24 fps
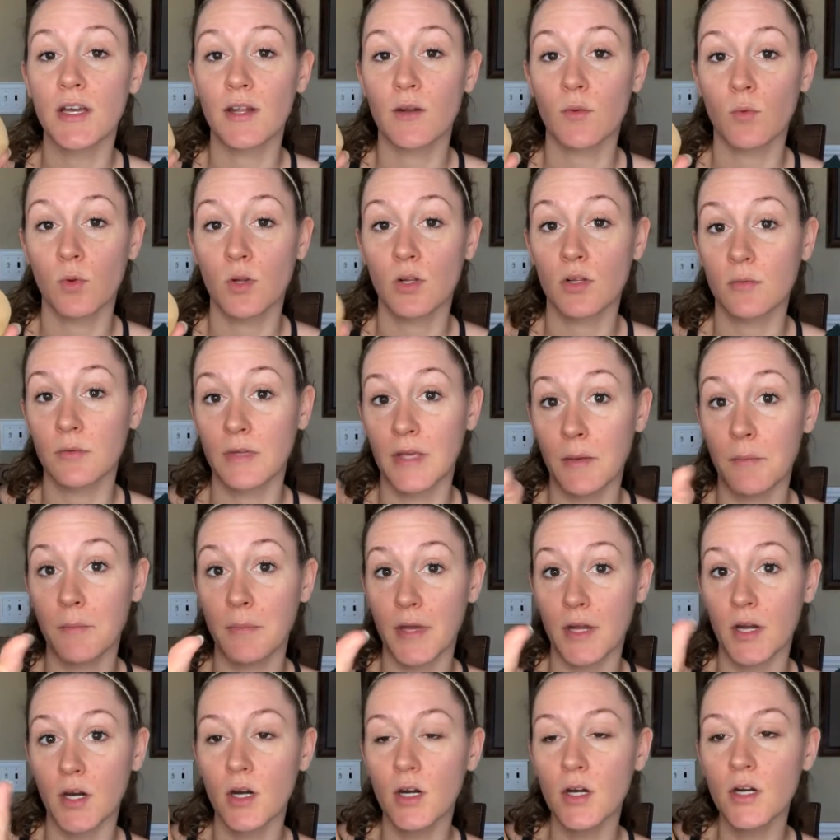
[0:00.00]
It will get
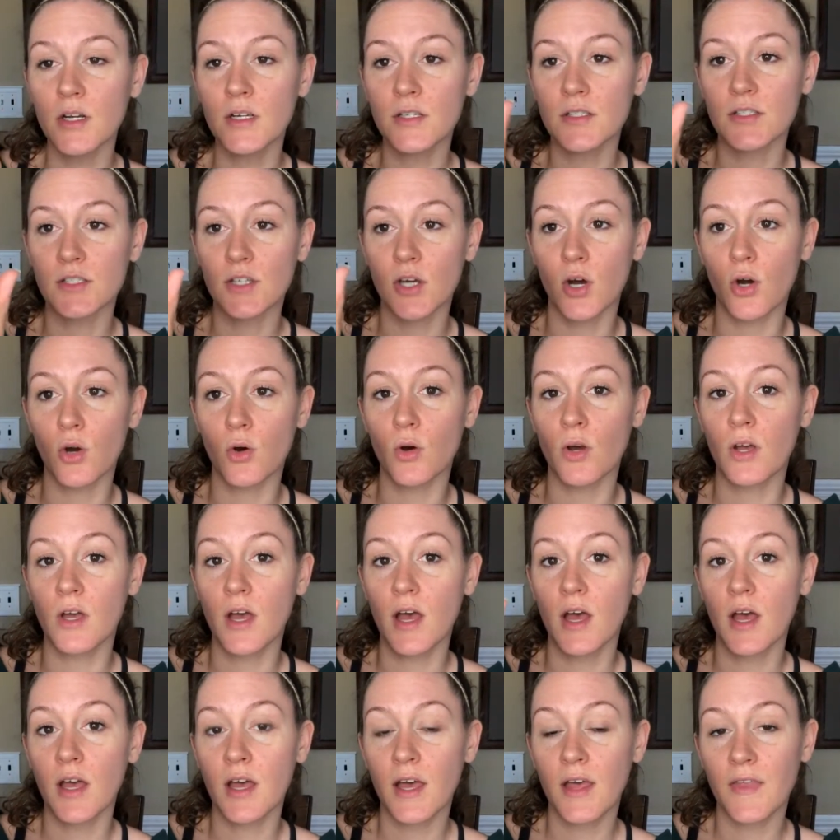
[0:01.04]
bigger. So,
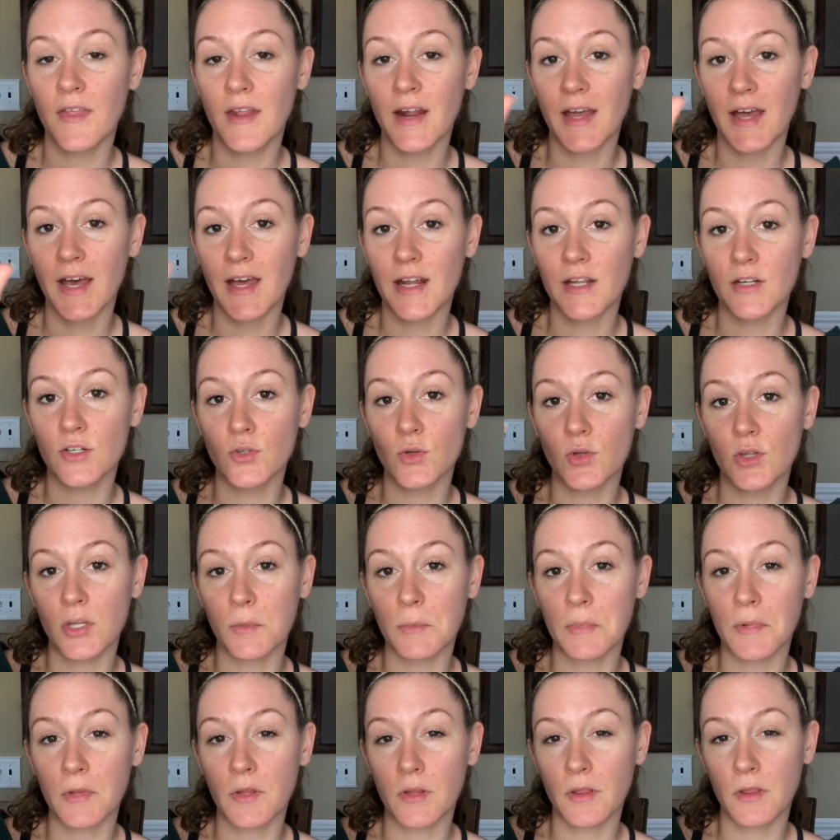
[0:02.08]
and then I kind of do a
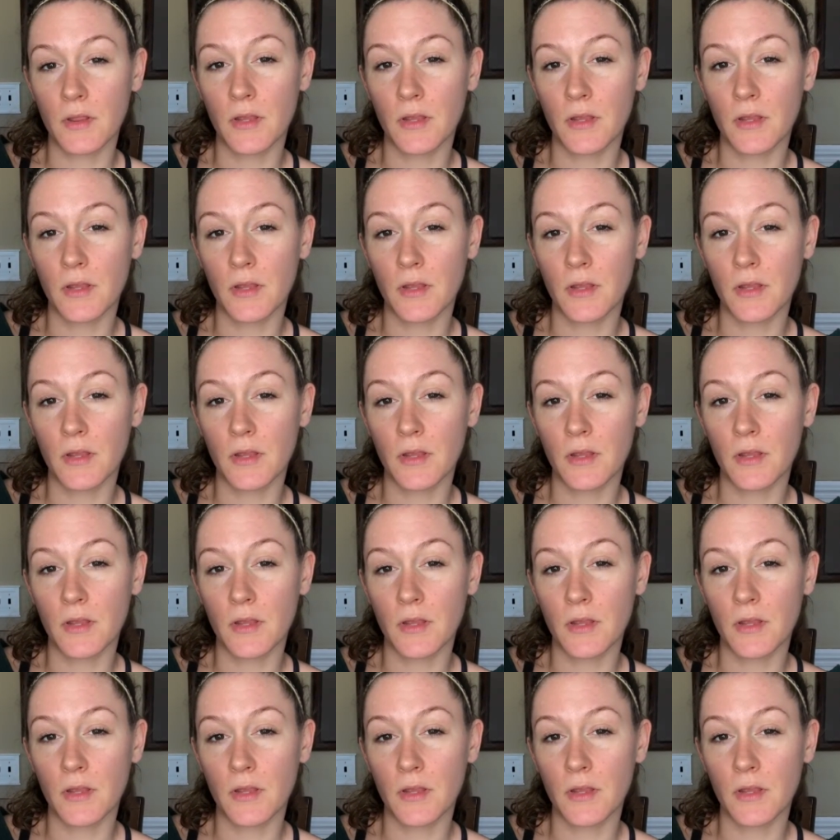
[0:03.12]
little bit,